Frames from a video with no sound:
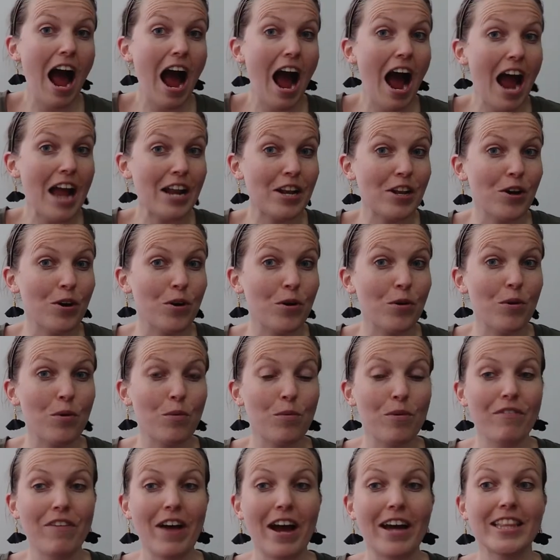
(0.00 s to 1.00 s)
I know
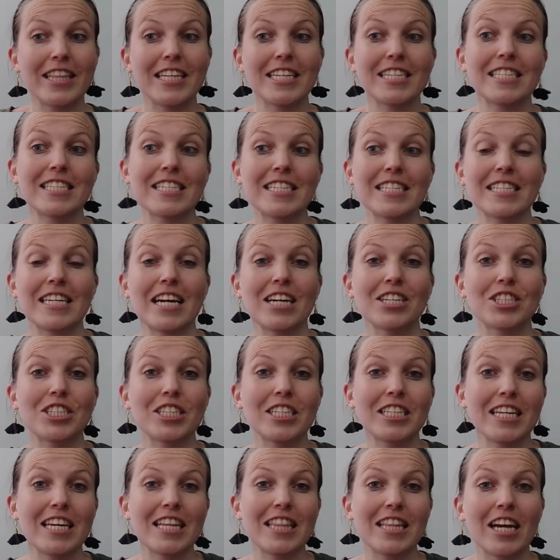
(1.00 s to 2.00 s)
we've had this
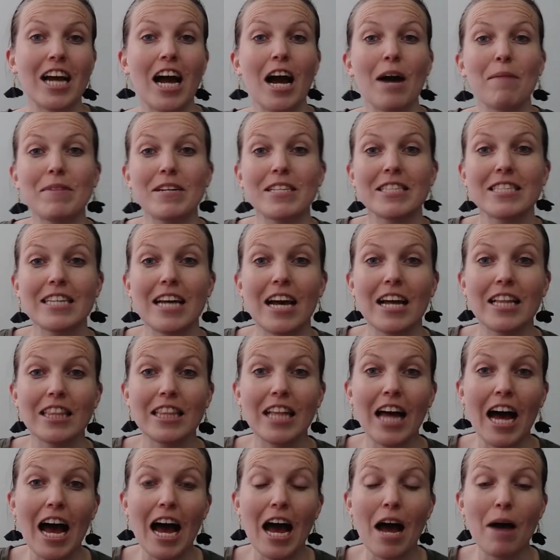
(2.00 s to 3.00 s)
discussion in the comments a
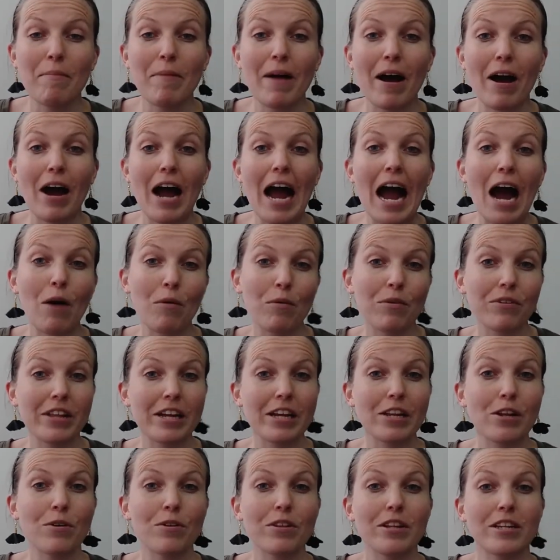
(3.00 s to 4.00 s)
lot about how will they
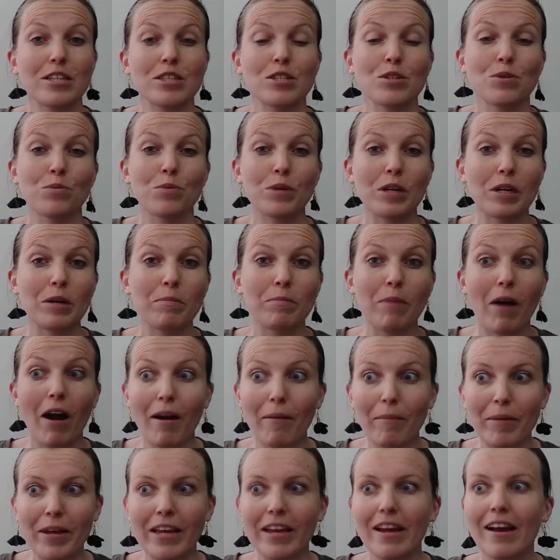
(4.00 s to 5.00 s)
know that it's a real
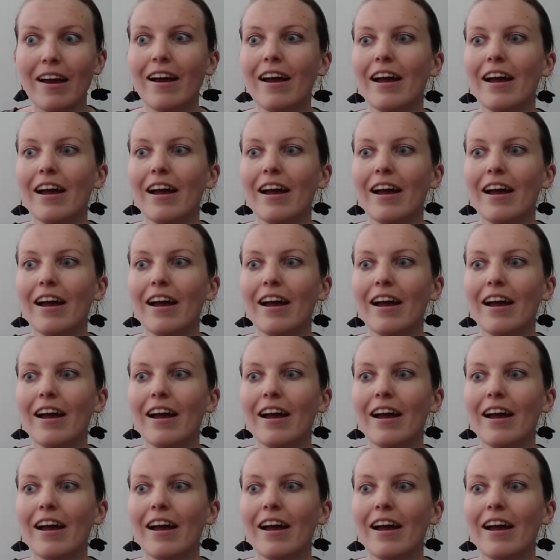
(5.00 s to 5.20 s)
Barbie.